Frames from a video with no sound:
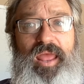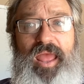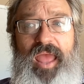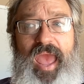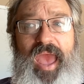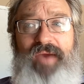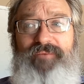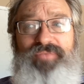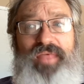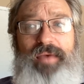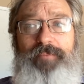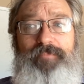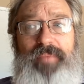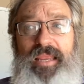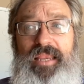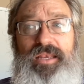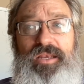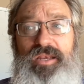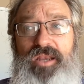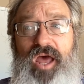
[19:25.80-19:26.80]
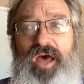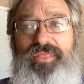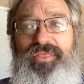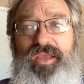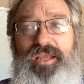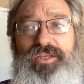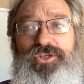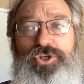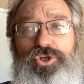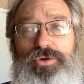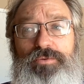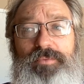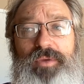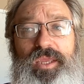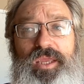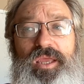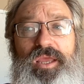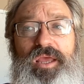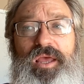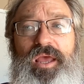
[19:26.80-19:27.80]
have that mean nothing to
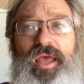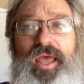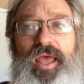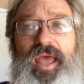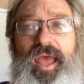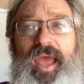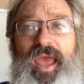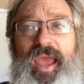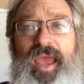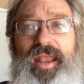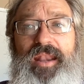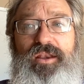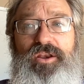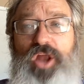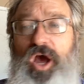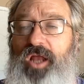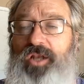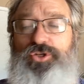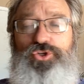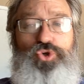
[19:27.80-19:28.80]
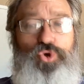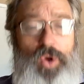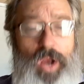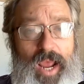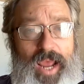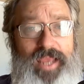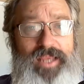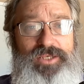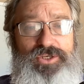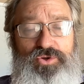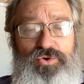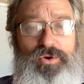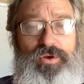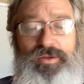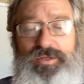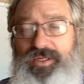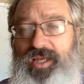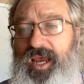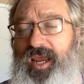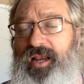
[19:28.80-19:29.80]
me, and not try to
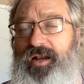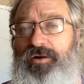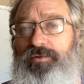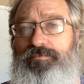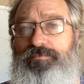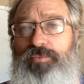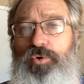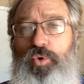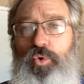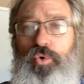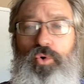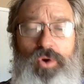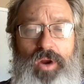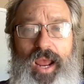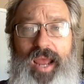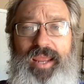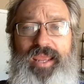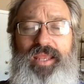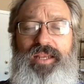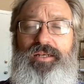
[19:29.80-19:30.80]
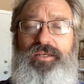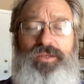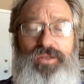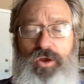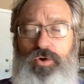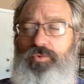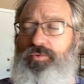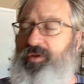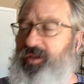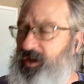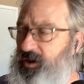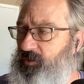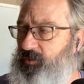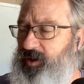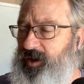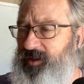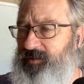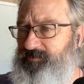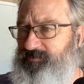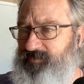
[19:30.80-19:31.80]
attain them, or I can go, you know
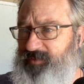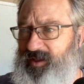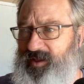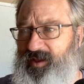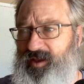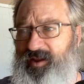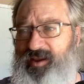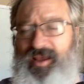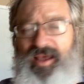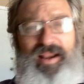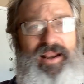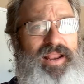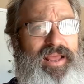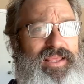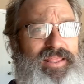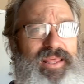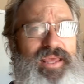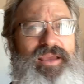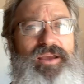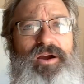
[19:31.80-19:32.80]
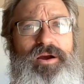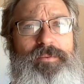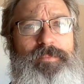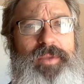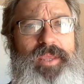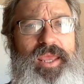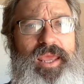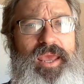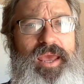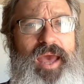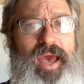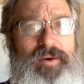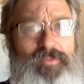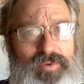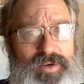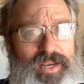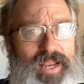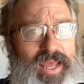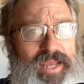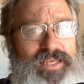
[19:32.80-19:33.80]
what? I kind of like that Karmann Ghia. I
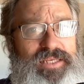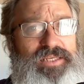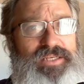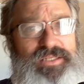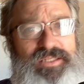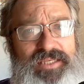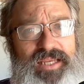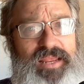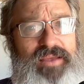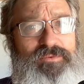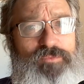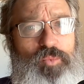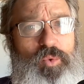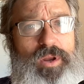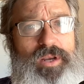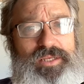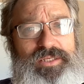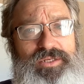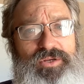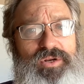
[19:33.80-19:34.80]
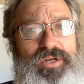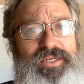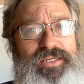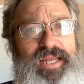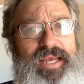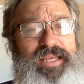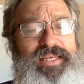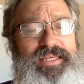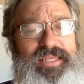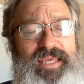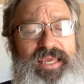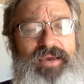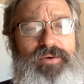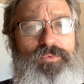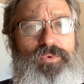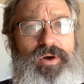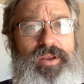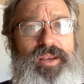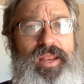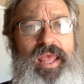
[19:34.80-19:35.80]
would like to see what it's going to take to get
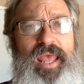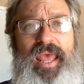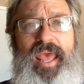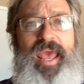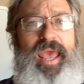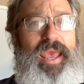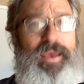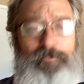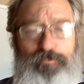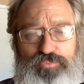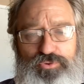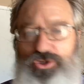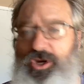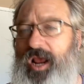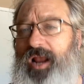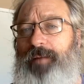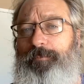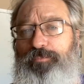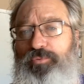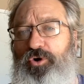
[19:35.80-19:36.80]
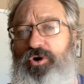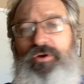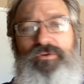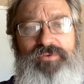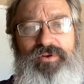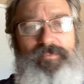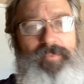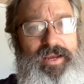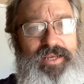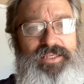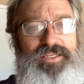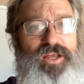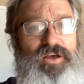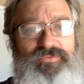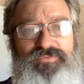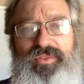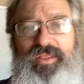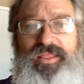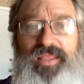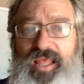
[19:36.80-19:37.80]
one and try to prove to
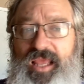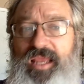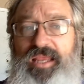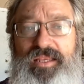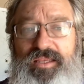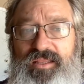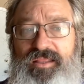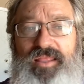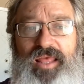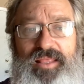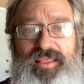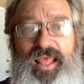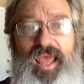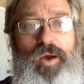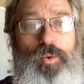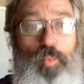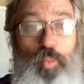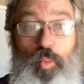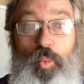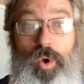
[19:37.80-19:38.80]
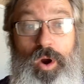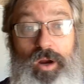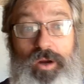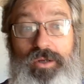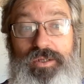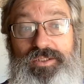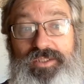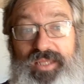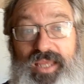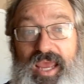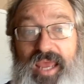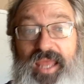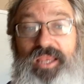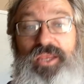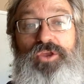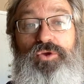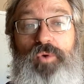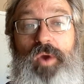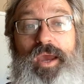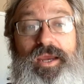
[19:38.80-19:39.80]
myself that they, that that works. Can
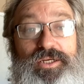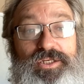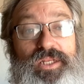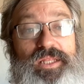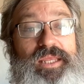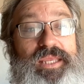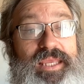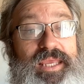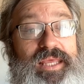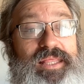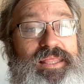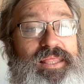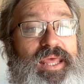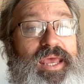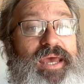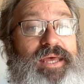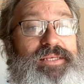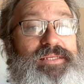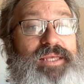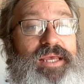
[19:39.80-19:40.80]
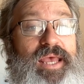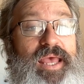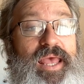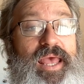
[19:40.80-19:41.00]
you actually get that?